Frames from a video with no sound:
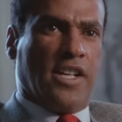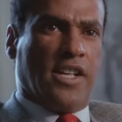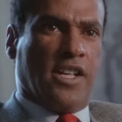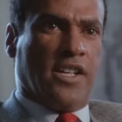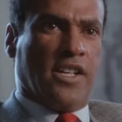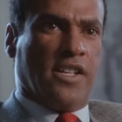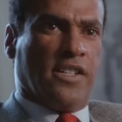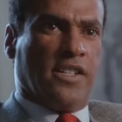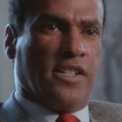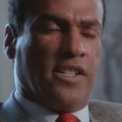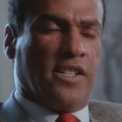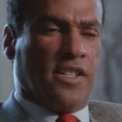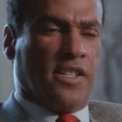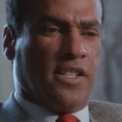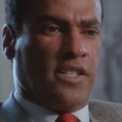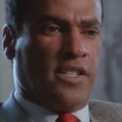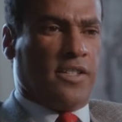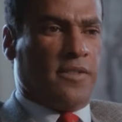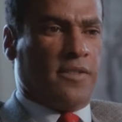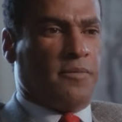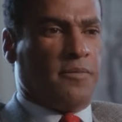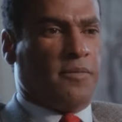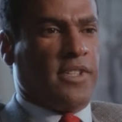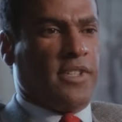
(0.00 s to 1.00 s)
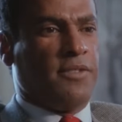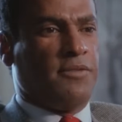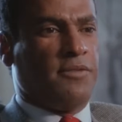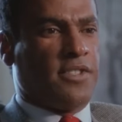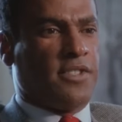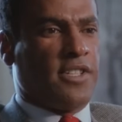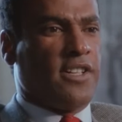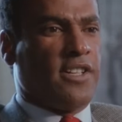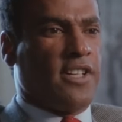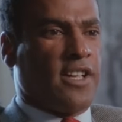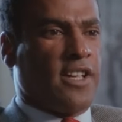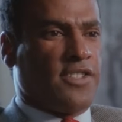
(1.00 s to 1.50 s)
and he
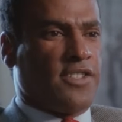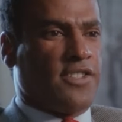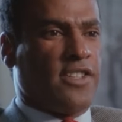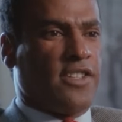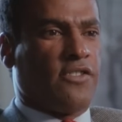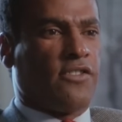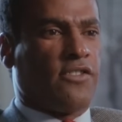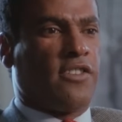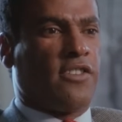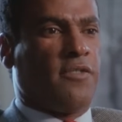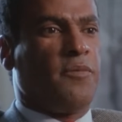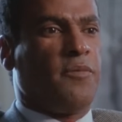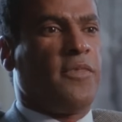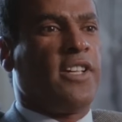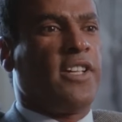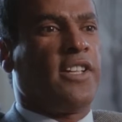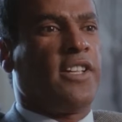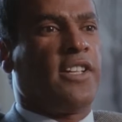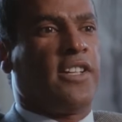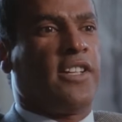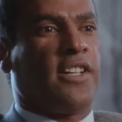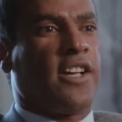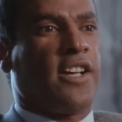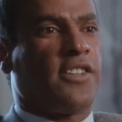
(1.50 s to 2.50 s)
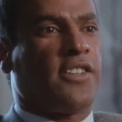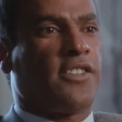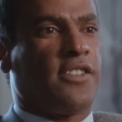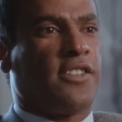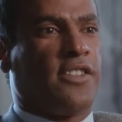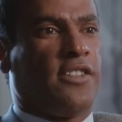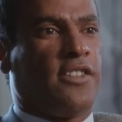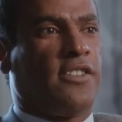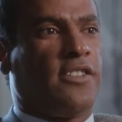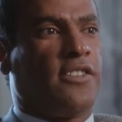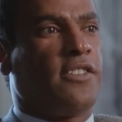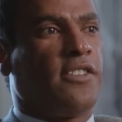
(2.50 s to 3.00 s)
was on our Central Committee, and I
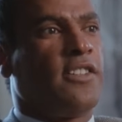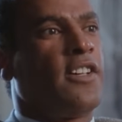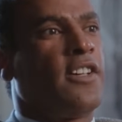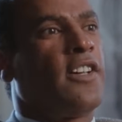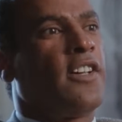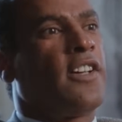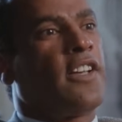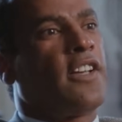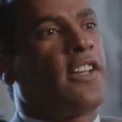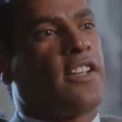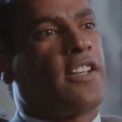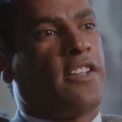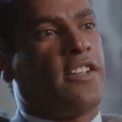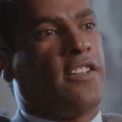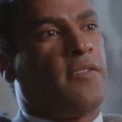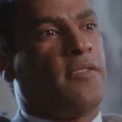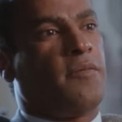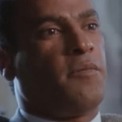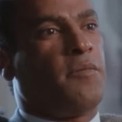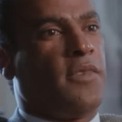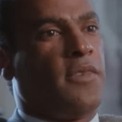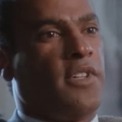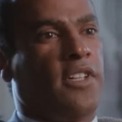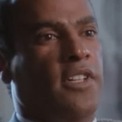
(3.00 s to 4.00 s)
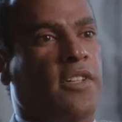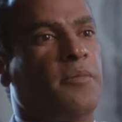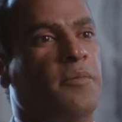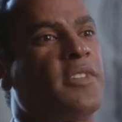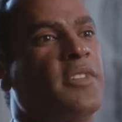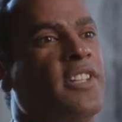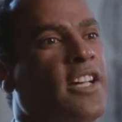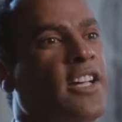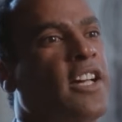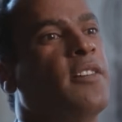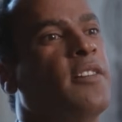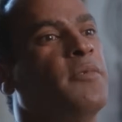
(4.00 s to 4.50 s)
saw him
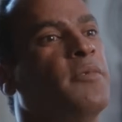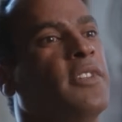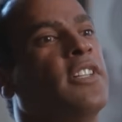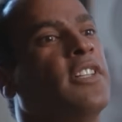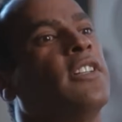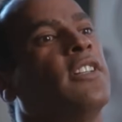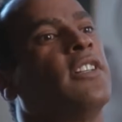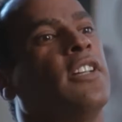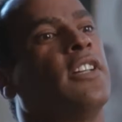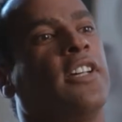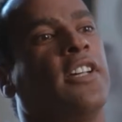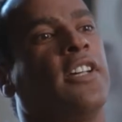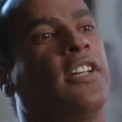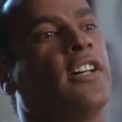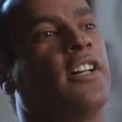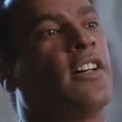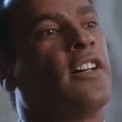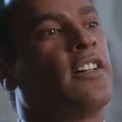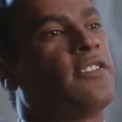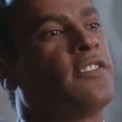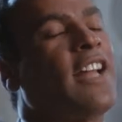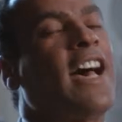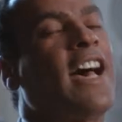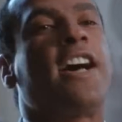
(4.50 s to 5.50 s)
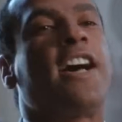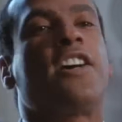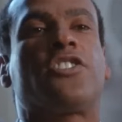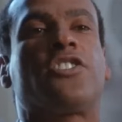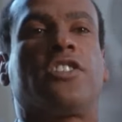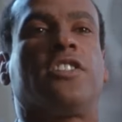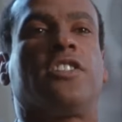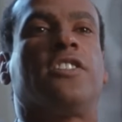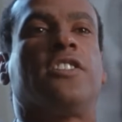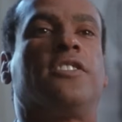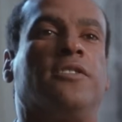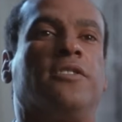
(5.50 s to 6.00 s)
becoming a
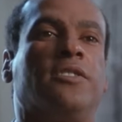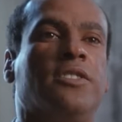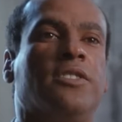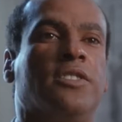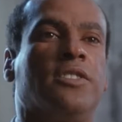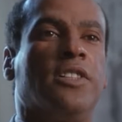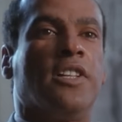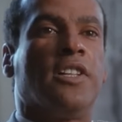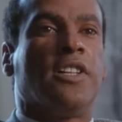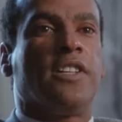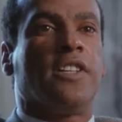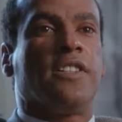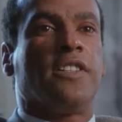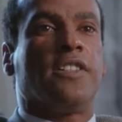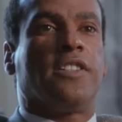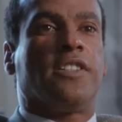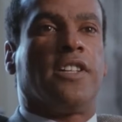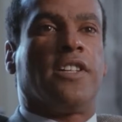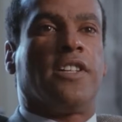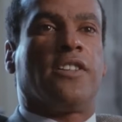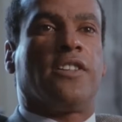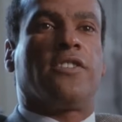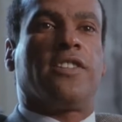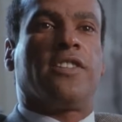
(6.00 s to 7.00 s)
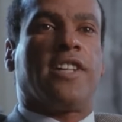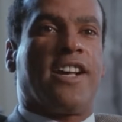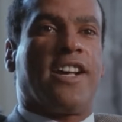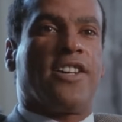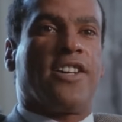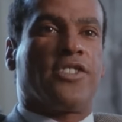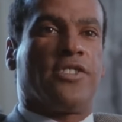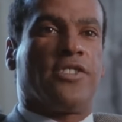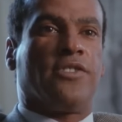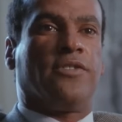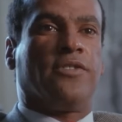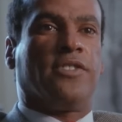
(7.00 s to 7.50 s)
international
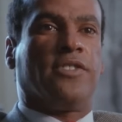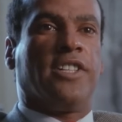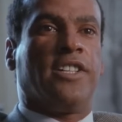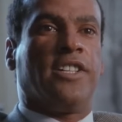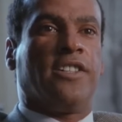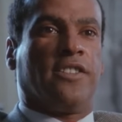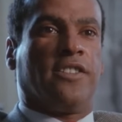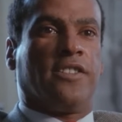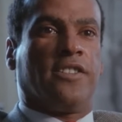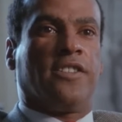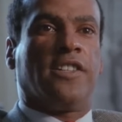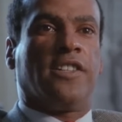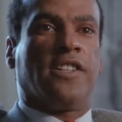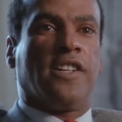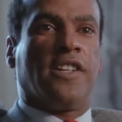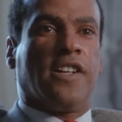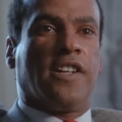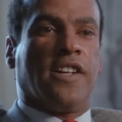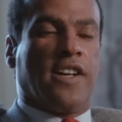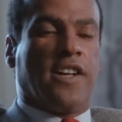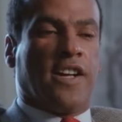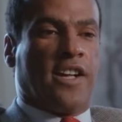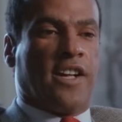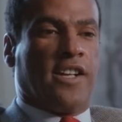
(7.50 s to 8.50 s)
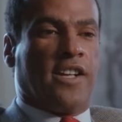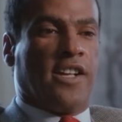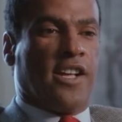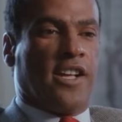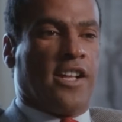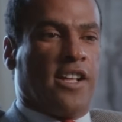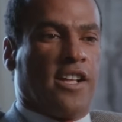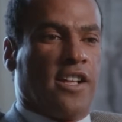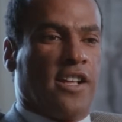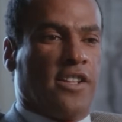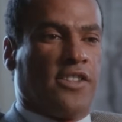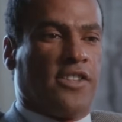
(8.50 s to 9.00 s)
leader, and
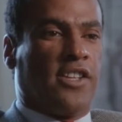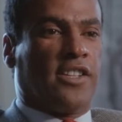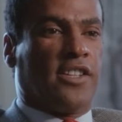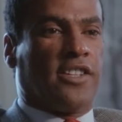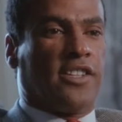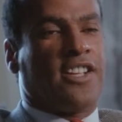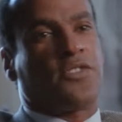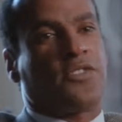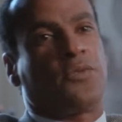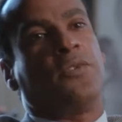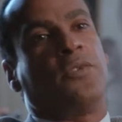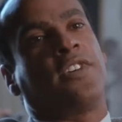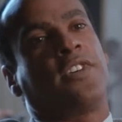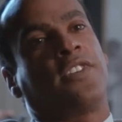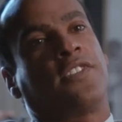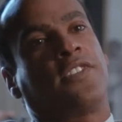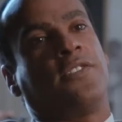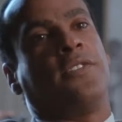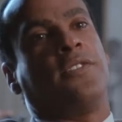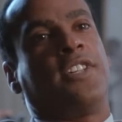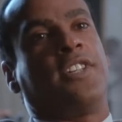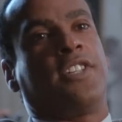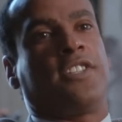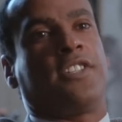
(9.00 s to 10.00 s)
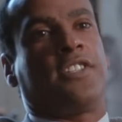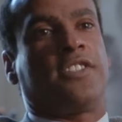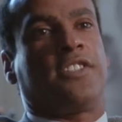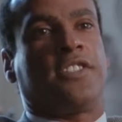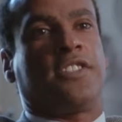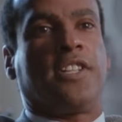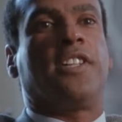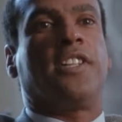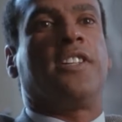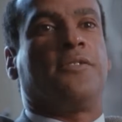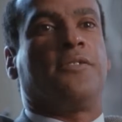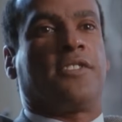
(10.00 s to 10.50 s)
I think that's one of the
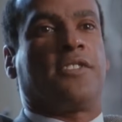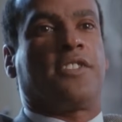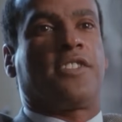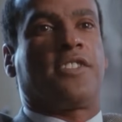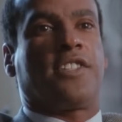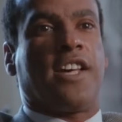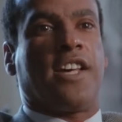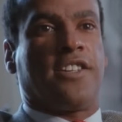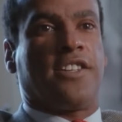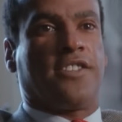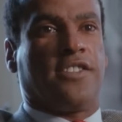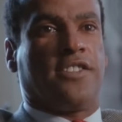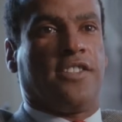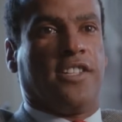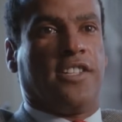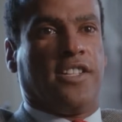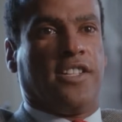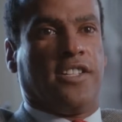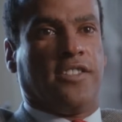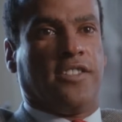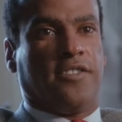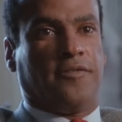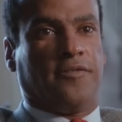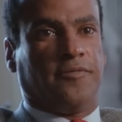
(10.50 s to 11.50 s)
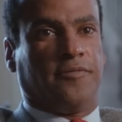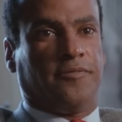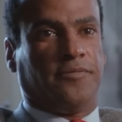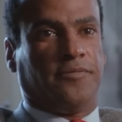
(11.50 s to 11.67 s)
reasons that he was assassinated.